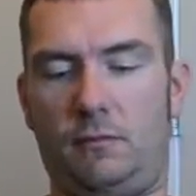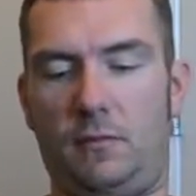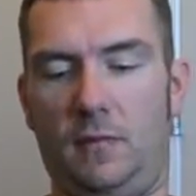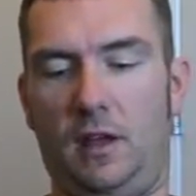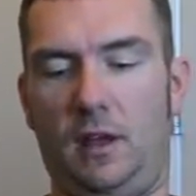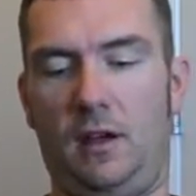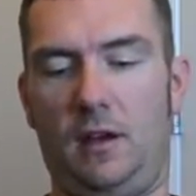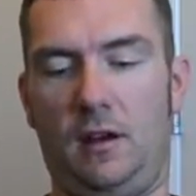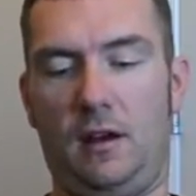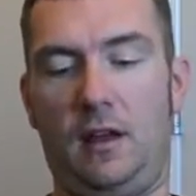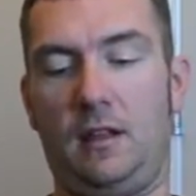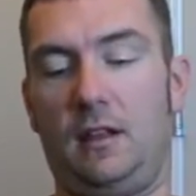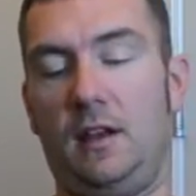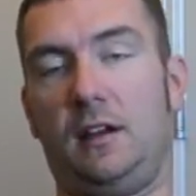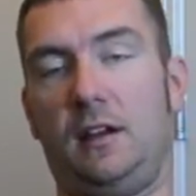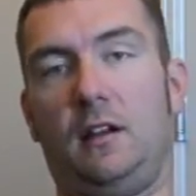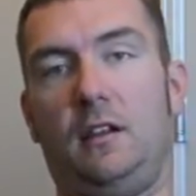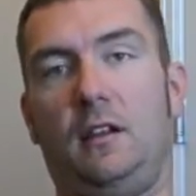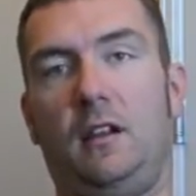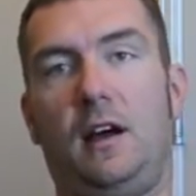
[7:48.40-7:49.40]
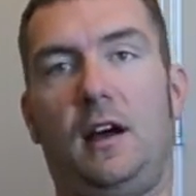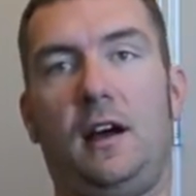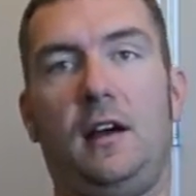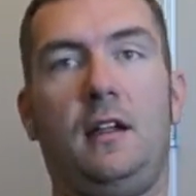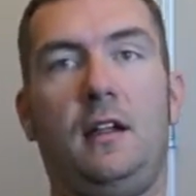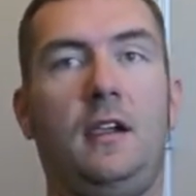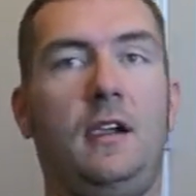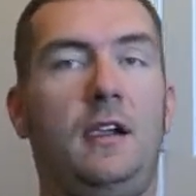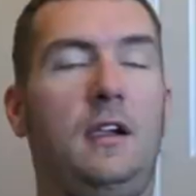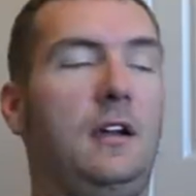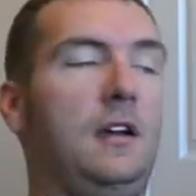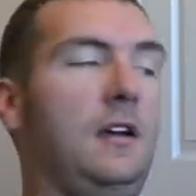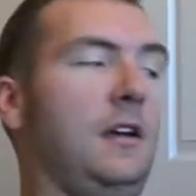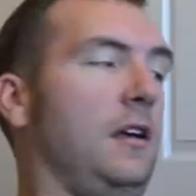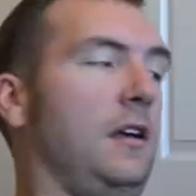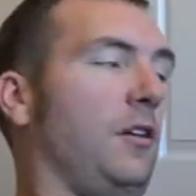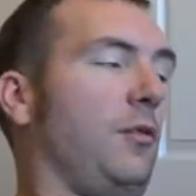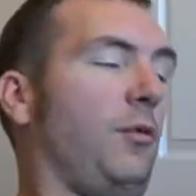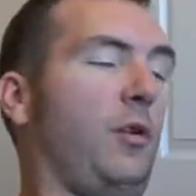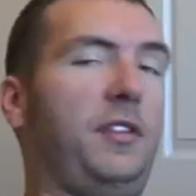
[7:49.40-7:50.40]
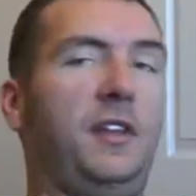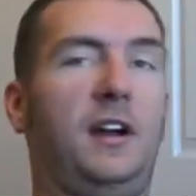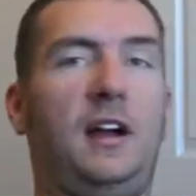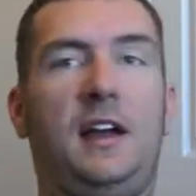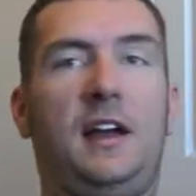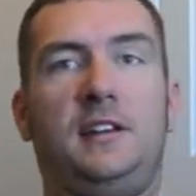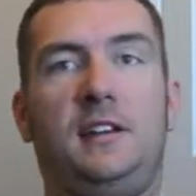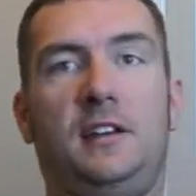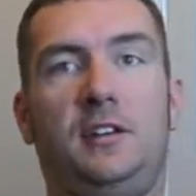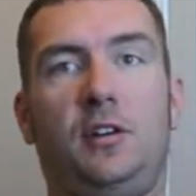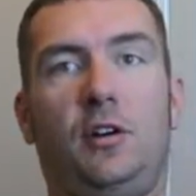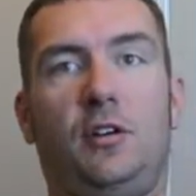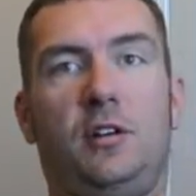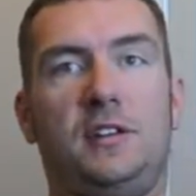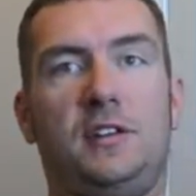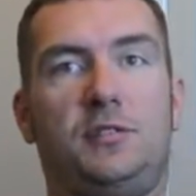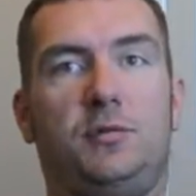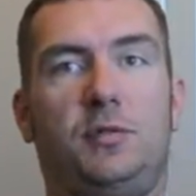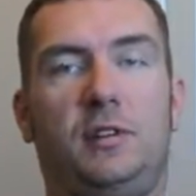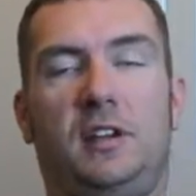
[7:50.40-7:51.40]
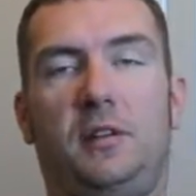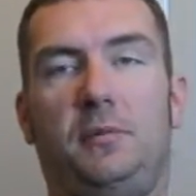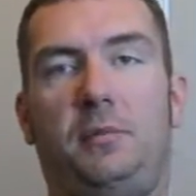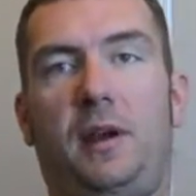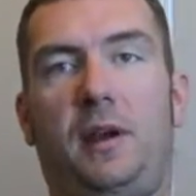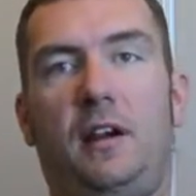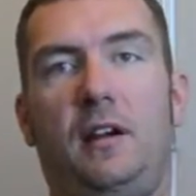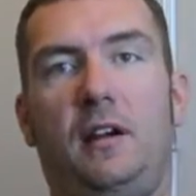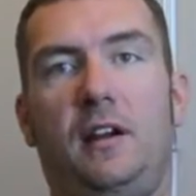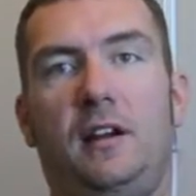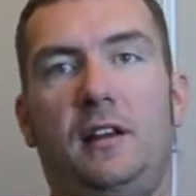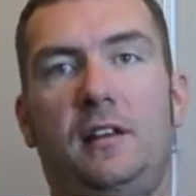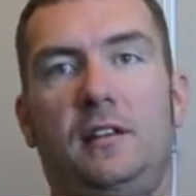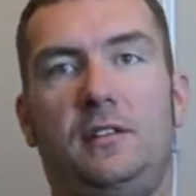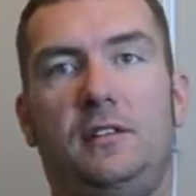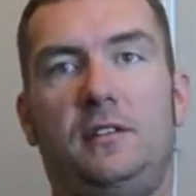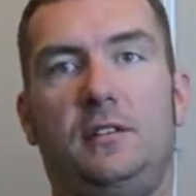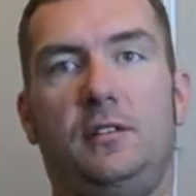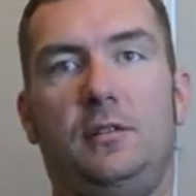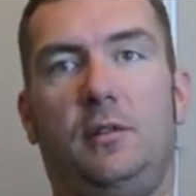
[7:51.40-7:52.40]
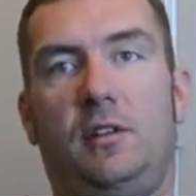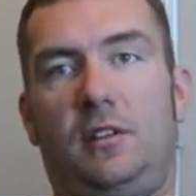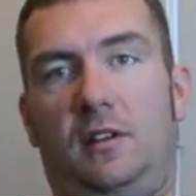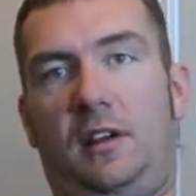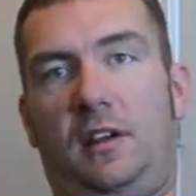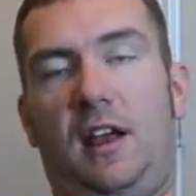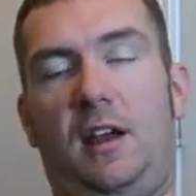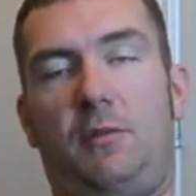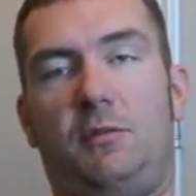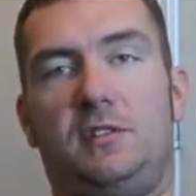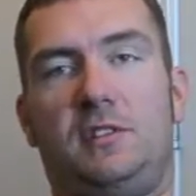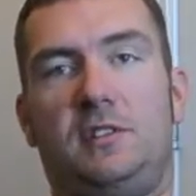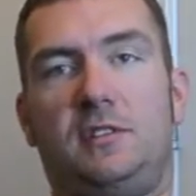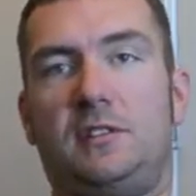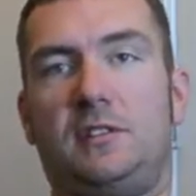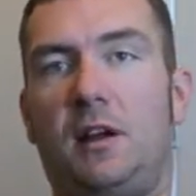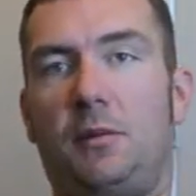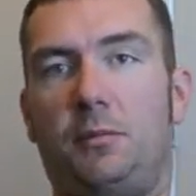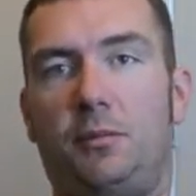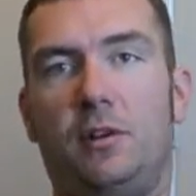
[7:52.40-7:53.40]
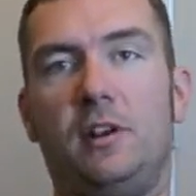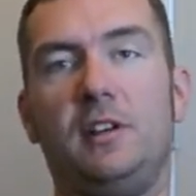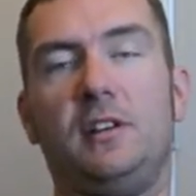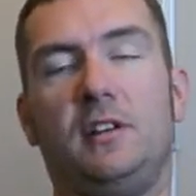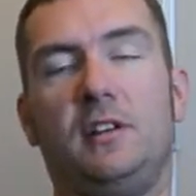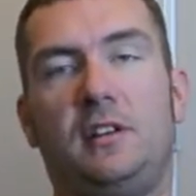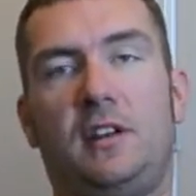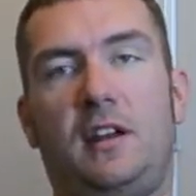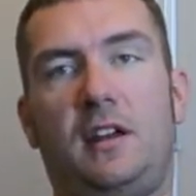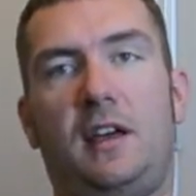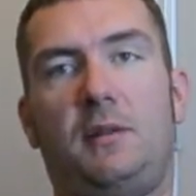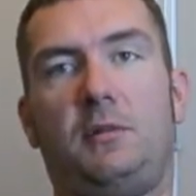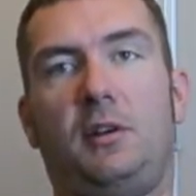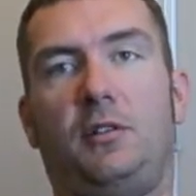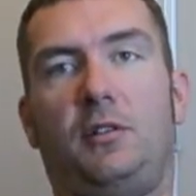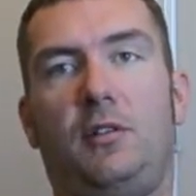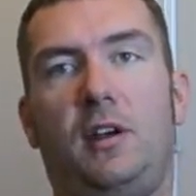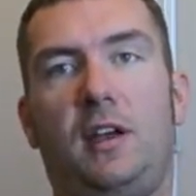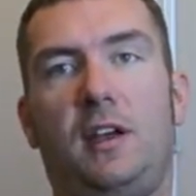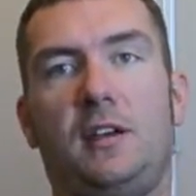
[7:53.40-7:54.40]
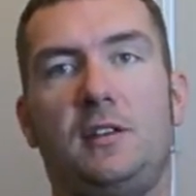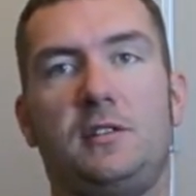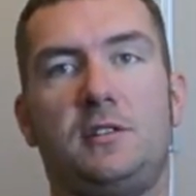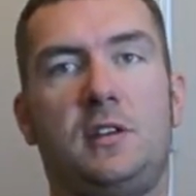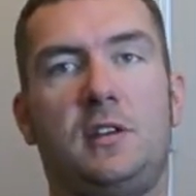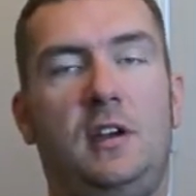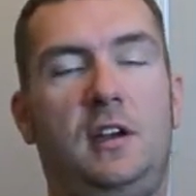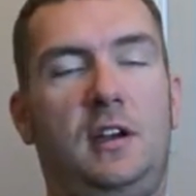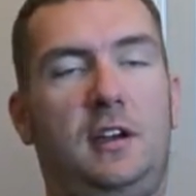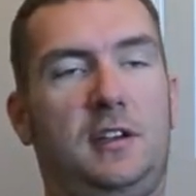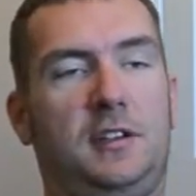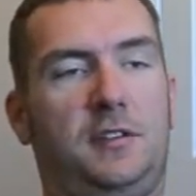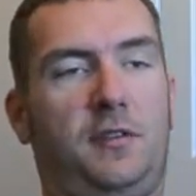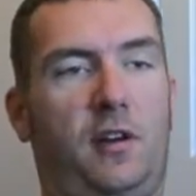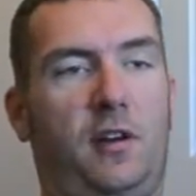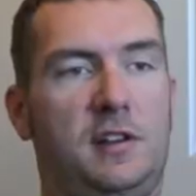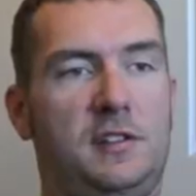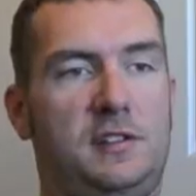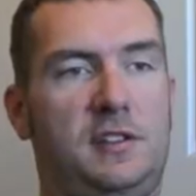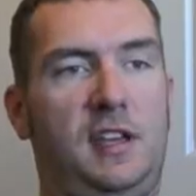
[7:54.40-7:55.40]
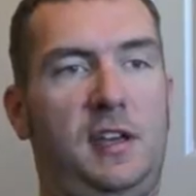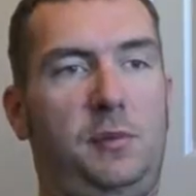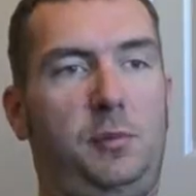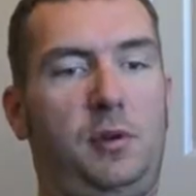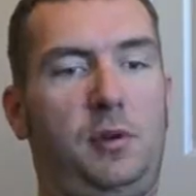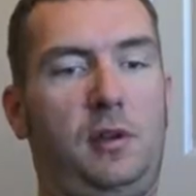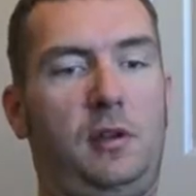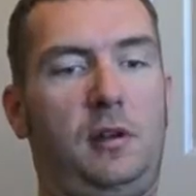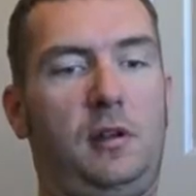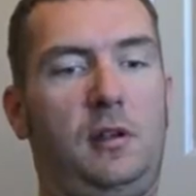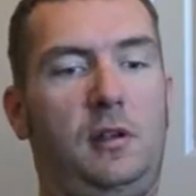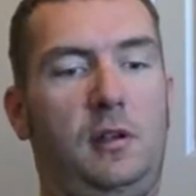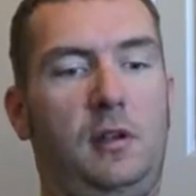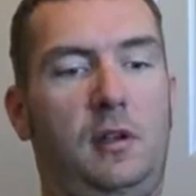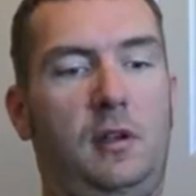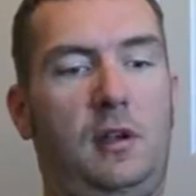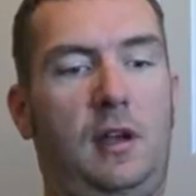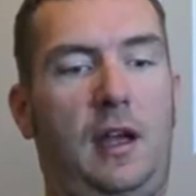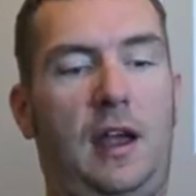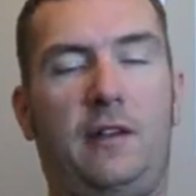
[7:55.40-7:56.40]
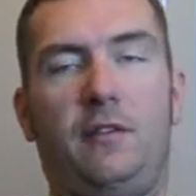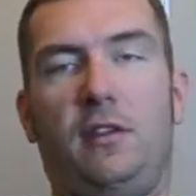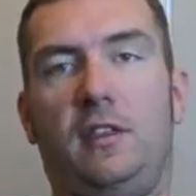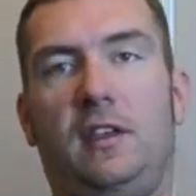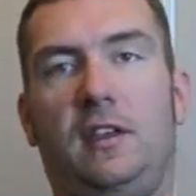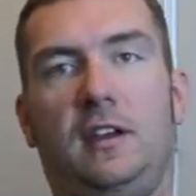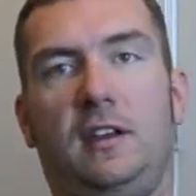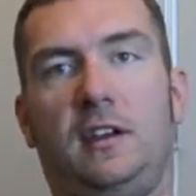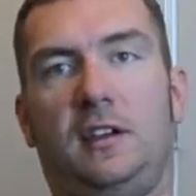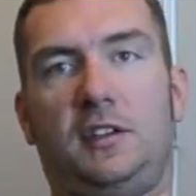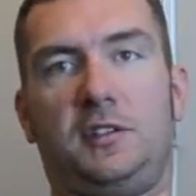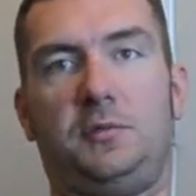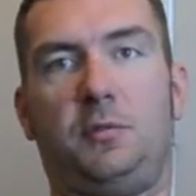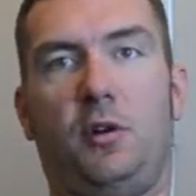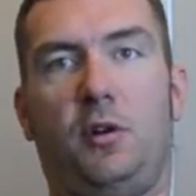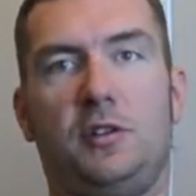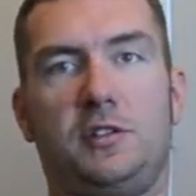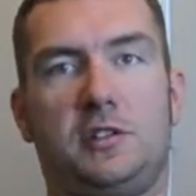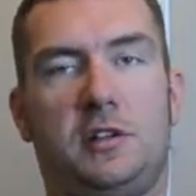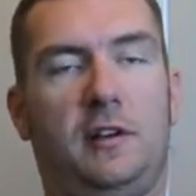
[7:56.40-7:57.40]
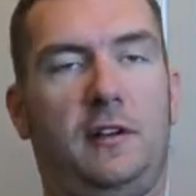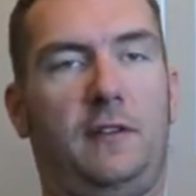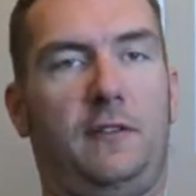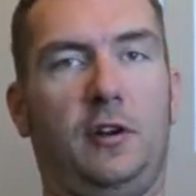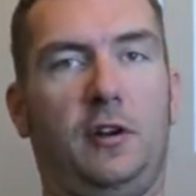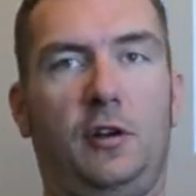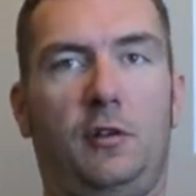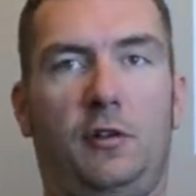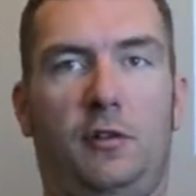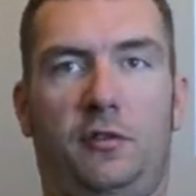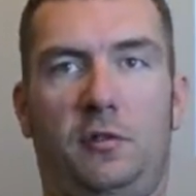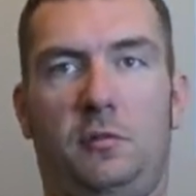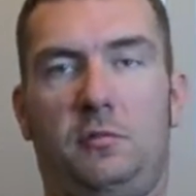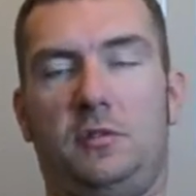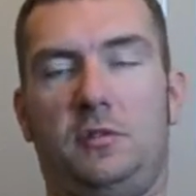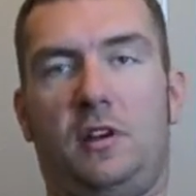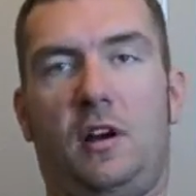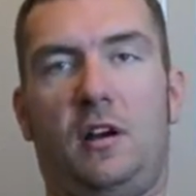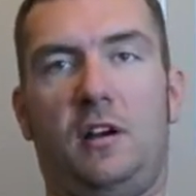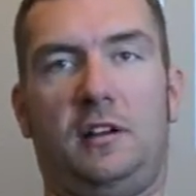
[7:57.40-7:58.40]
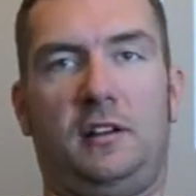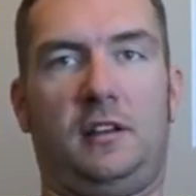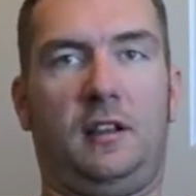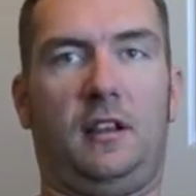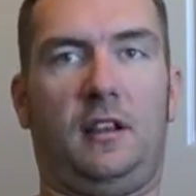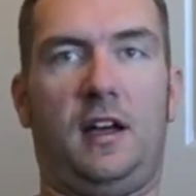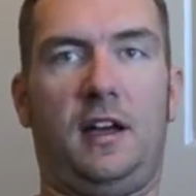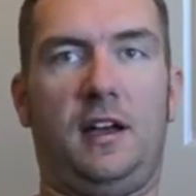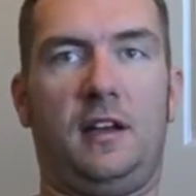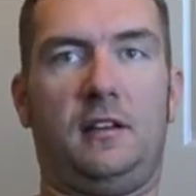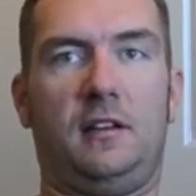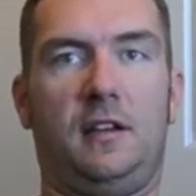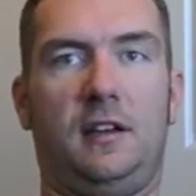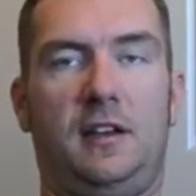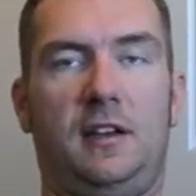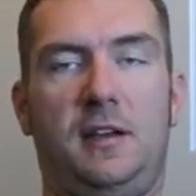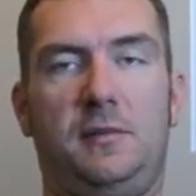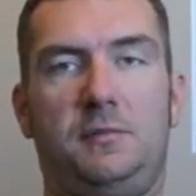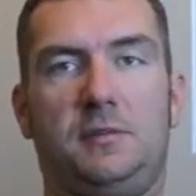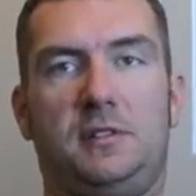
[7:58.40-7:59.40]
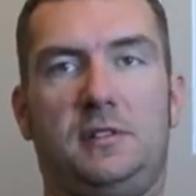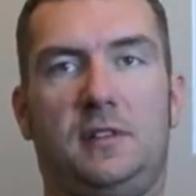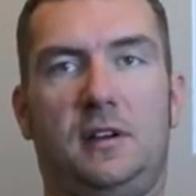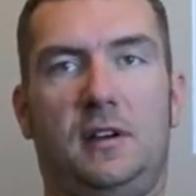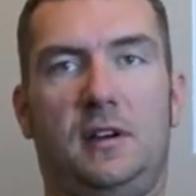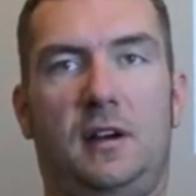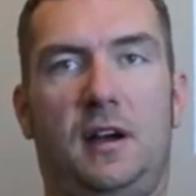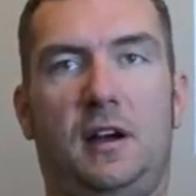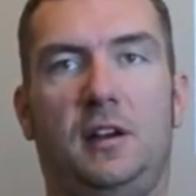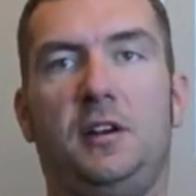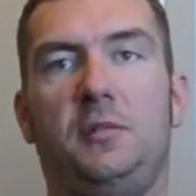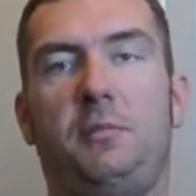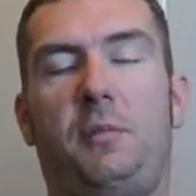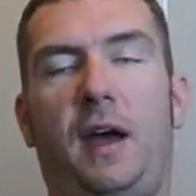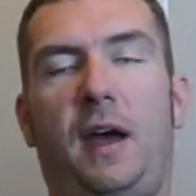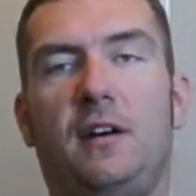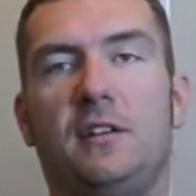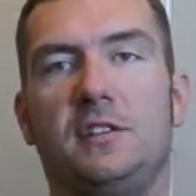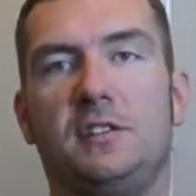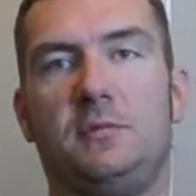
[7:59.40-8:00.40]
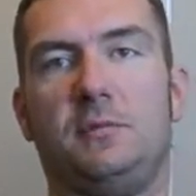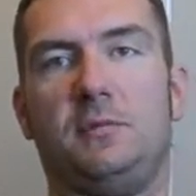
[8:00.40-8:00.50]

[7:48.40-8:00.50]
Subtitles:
and I like it a lot. One thing I did notice when comparing it to other cameras is it's got a pretty good dynamic range as far as keeping everything in exposure. If you're going from dark to light, it keeps a good balance